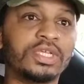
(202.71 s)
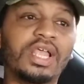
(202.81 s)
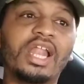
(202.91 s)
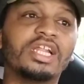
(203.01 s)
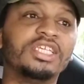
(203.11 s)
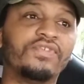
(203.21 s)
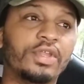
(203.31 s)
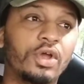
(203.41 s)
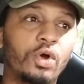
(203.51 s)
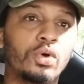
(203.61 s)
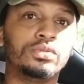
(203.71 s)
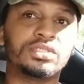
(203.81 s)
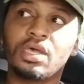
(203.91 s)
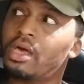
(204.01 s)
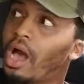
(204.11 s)
a lot of these videos
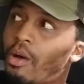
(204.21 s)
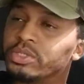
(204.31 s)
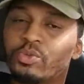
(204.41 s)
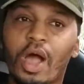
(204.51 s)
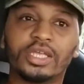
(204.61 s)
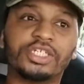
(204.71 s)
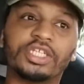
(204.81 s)
I was watching,